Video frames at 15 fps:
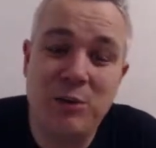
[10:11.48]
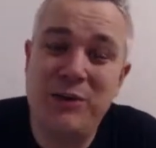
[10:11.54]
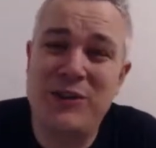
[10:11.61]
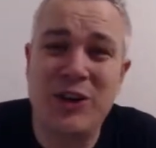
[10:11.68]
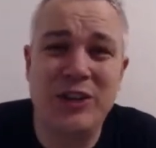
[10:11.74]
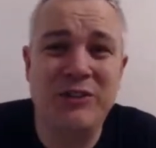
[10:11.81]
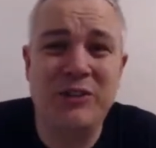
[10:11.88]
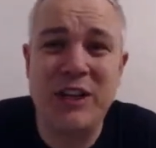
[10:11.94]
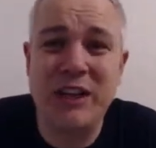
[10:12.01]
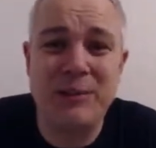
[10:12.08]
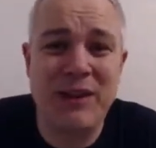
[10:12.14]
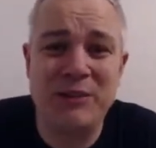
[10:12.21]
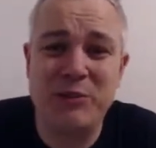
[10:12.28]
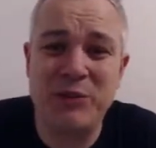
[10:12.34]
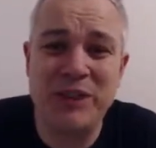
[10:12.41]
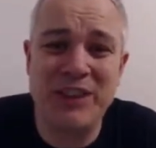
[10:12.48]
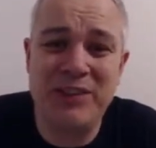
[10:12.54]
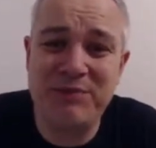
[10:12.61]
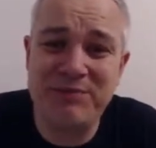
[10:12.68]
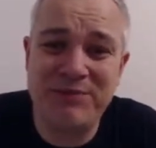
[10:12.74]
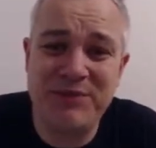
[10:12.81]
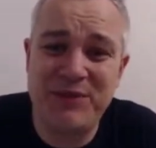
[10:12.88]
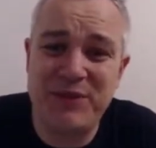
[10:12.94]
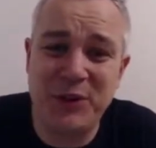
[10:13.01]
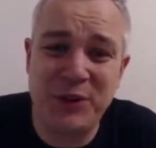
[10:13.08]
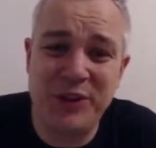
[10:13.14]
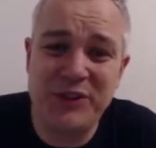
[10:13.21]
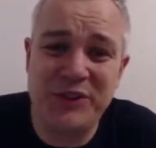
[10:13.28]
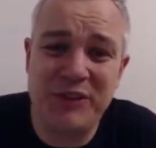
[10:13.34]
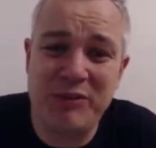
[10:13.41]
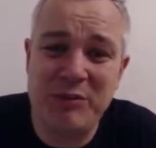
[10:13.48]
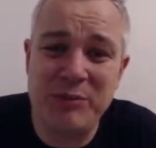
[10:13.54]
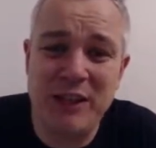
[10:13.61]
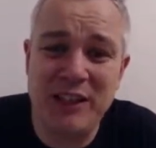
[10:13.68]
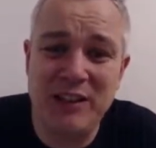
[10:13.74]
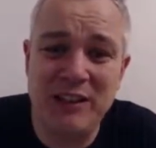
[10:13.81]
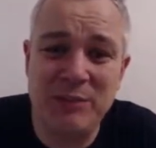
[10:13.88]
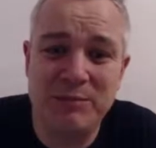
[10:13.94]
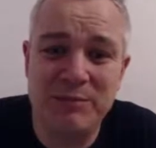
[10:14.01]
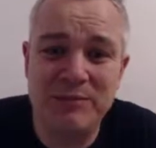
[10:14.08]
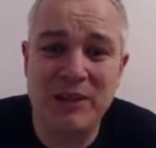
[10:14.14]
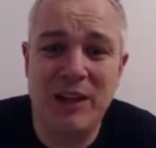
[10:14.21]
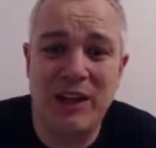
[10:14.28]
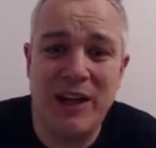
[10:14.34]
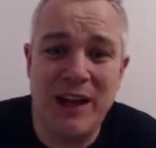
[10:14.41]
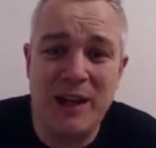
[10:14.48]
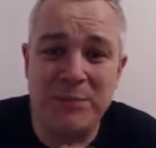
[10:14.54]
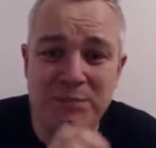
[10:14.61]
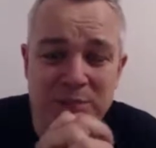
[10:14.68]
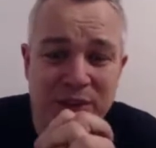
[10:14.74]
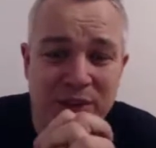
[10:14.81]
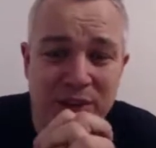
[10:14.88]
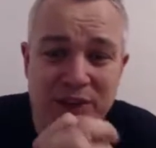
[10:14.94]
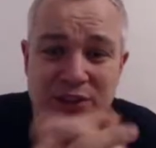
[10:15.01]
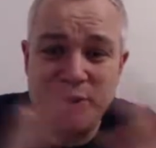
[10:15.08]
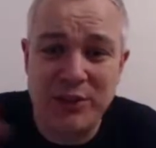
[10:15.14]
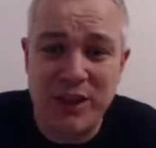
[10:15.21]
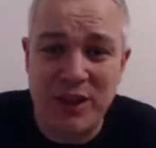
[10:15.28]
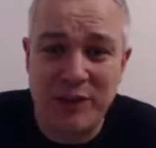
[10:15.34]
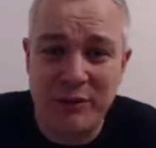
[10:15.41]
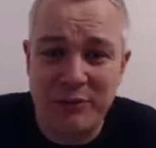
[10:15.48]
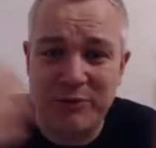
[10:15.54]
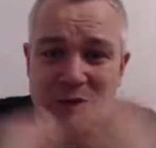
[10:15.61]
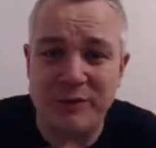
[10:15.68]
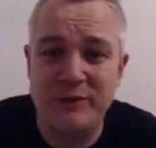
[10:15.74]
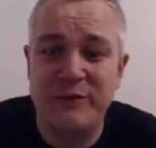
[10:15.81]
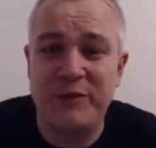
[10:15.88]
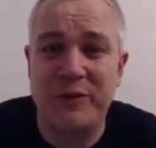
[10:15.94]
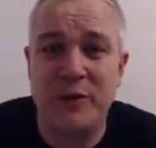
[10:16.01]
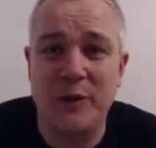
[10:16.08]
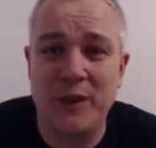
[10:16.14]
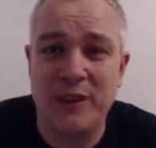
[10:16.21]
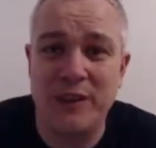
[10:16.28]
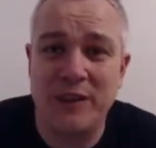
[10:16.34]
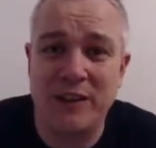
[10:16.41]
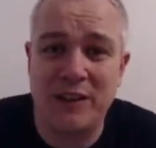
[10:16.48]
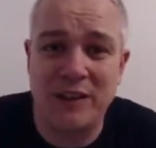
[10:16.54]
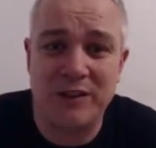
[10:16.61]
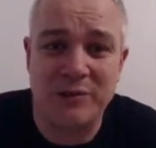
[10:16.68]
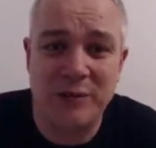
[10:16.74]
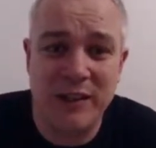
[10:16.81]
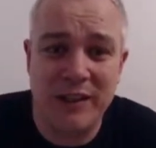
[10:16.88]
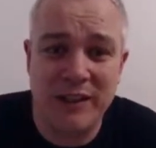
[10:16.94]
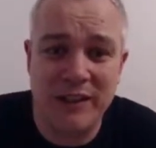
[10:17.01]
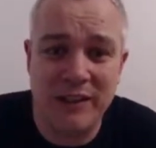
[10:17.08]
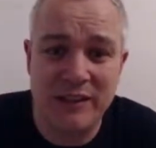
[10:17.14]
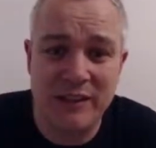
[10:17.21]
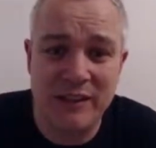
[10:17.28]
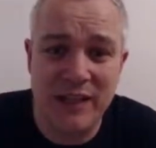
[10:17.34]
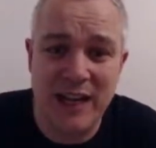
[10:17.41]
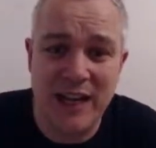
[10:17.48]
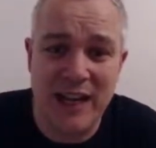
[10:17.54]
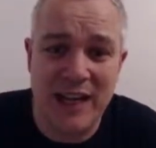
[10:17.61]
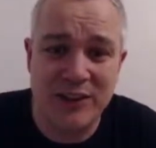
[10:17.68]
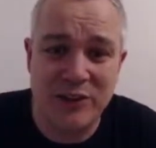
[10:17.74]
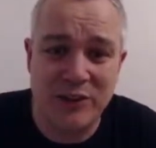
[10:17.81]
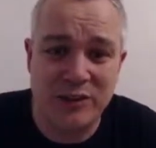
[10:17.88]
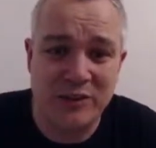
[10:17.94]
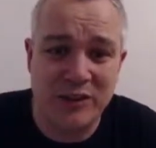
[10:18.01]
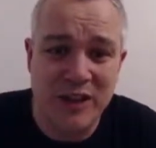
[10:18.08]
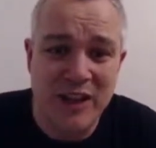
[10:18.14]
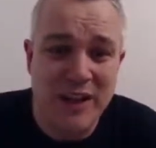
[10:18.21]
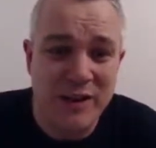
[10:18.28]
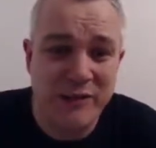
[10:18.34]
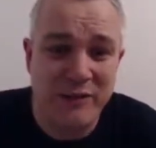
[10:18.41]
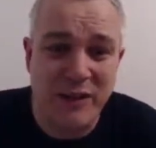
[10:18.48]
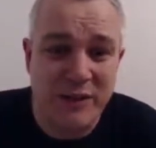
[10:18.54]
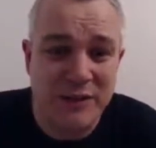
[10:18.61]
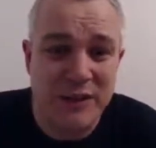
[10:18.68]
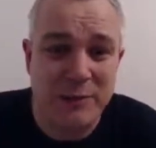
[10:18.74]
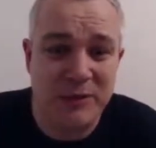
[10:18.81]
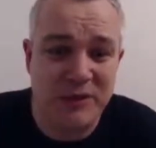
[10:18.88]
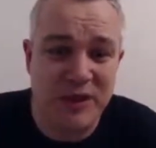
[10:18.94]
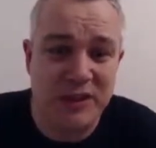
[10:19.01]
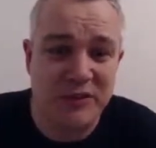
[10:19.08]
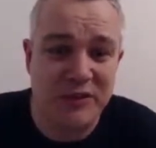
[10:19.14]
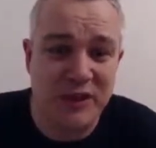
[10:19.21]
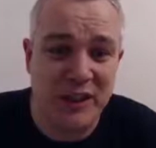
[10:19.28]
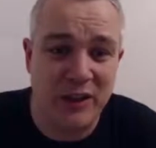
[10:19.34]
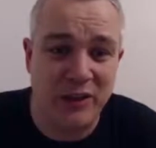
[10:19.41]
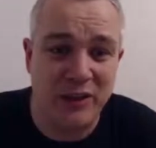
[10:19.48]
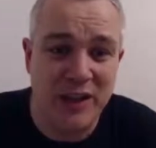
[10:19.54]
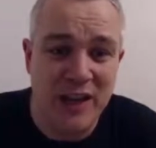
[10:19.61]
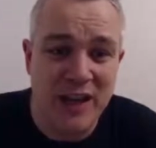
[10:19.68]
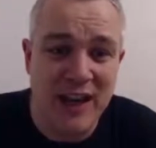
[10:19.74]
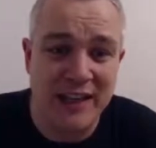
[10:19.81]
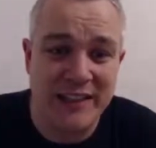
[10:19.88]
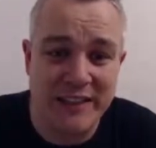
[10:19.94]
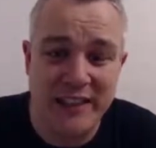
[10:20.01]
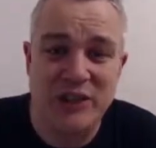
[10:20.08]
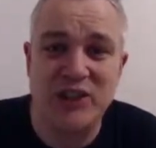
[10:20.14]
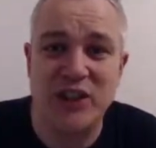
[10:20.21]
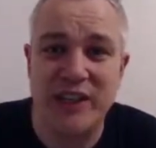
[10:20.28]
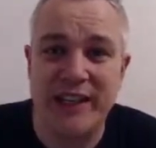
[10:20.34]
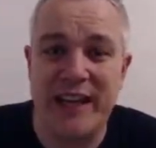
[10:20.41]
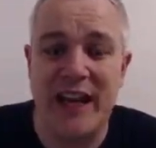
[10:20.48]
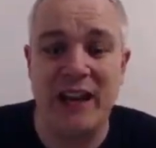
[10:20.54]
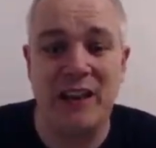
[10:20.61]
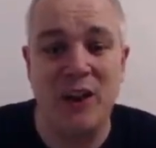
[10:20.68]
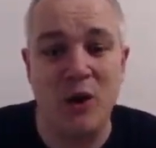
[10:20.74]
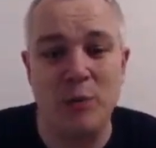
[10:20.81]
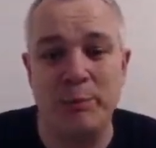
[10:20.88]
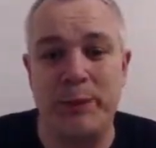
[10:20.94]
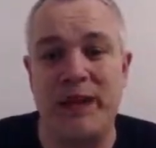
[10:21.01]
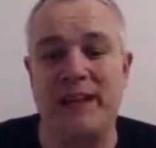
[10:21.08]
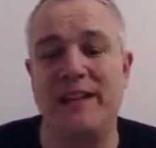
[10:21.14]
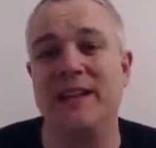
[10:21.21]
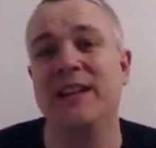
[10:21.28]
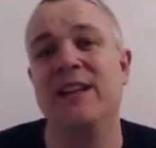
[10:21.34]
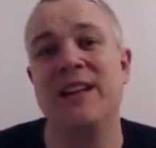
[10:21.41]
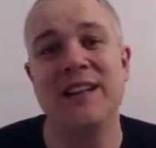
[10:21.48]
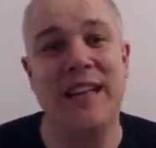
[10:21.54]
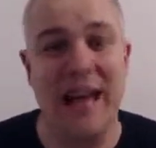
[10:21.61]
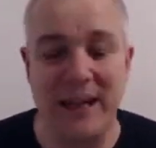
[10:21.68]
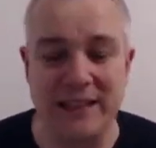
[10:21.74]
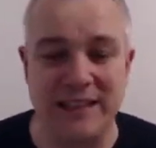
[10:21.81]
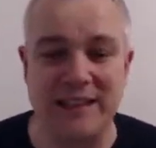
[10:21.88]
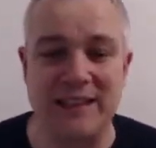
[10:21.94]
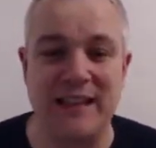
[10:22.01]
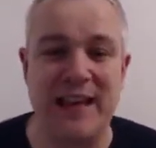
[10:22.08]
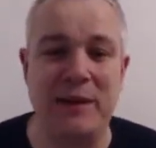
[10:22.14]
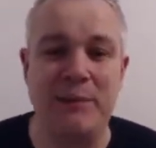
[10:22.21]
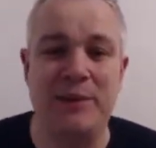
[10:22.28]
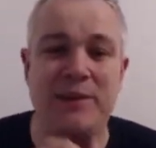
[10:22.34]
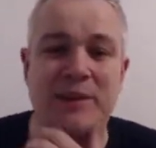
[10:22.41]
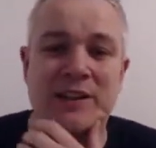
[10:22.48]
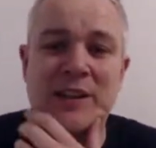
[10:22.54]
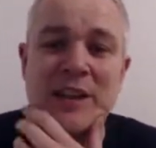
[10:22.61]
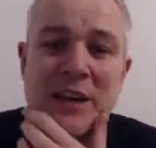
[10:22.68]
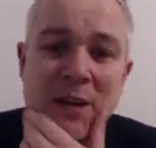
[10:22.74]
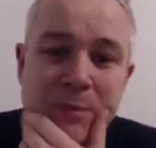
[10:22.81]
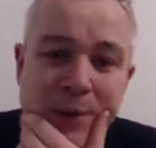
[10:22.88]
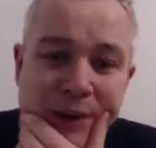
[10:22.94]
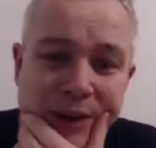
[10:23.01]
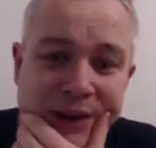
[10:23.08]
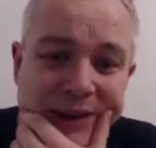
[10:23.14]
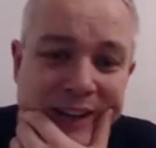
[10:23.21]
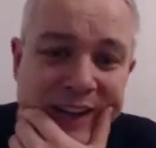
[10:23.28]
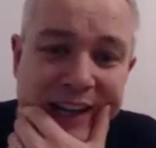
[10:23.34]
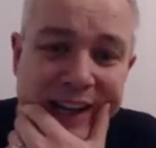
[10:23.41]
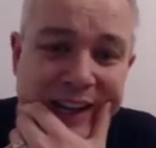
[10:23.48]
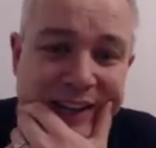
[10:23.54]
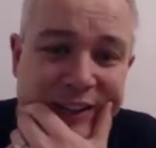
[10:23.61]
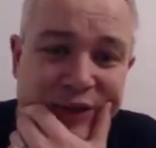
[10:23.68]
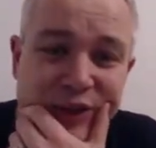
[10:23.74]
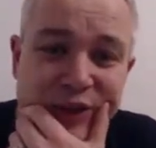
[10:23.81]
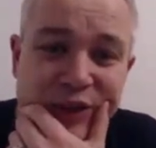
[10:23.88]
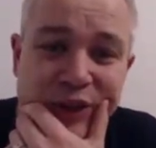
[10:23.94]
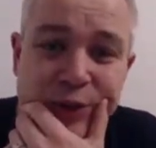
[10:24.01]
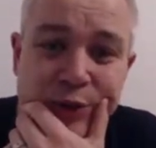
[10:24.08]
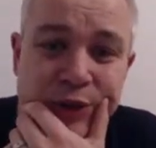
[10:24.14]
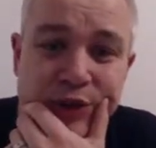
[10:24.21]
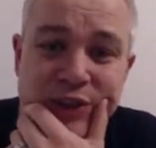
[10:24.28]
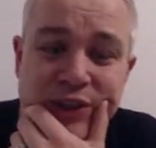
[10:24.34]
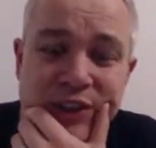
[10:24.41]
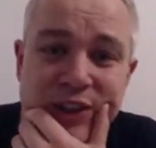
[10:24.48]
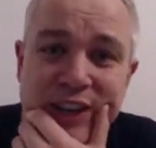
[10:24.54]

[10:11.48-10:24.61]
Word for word: we've got to sell him, haven't we? Forty-seven million up, um, thirty-two and a half up front, fourteen and a half million in add-ons, fifty percent sell-on. I did try and get a loan back. That didn't happen, but it's just too good to